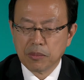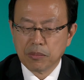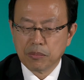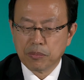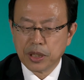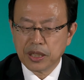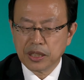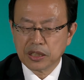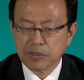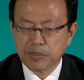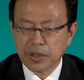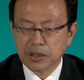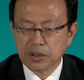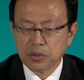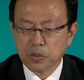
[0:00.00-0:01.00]

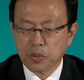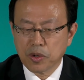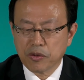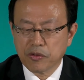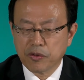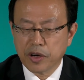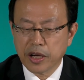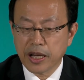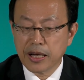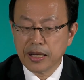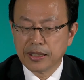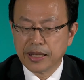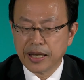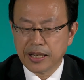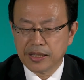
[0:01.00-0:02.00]
Participants work for
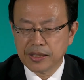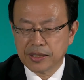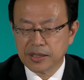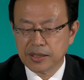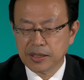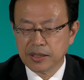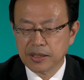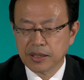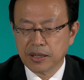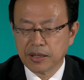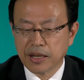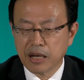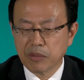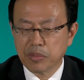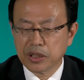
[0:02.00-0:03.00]
eight days,
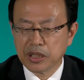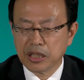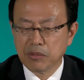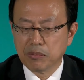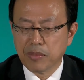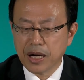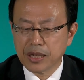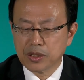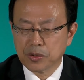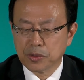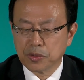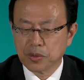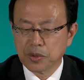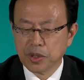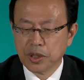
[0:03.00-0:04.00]
accompany
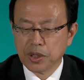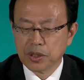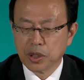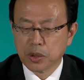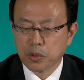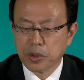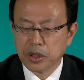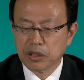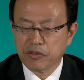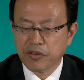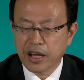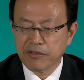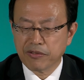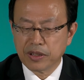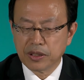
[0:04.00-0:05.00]
Mazu, the Queen of
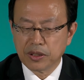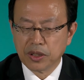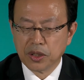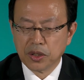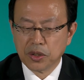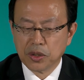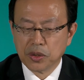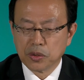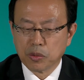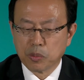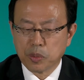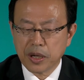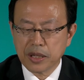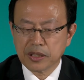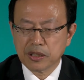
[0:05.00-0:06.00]
Heaven, to
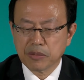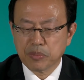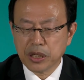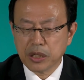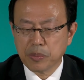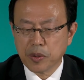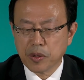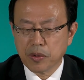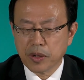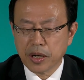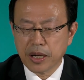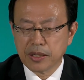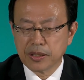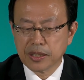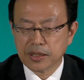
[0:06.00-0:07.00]
bless the people
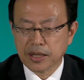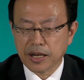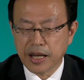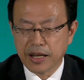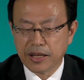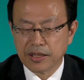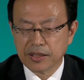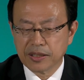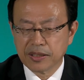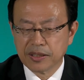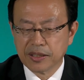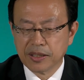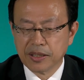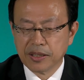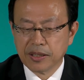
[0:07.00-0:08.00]
and this land.
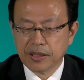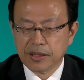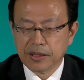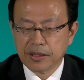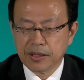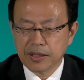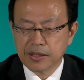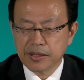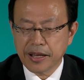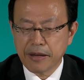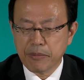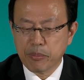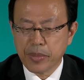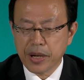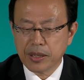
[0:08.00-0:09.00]
This
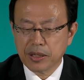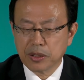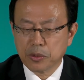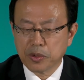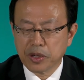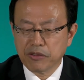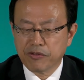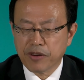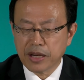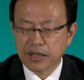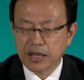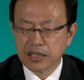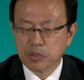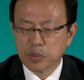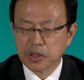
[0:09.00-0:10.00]
embedded green
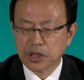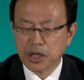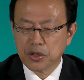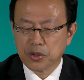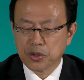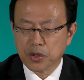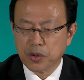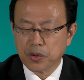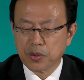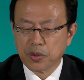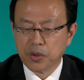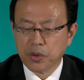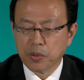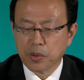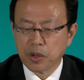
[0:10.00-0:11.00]
finance potential
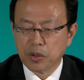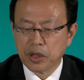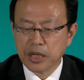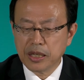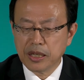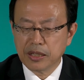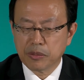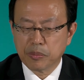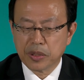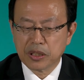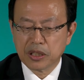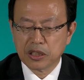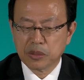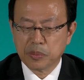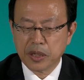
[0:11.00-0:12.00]
will lead the
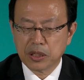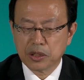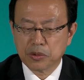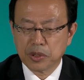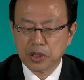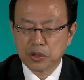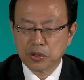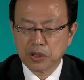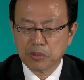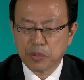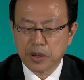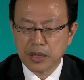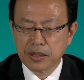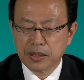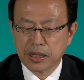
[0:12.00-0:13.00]
participatory tree
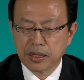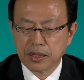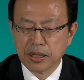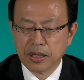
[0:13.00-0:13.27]
planting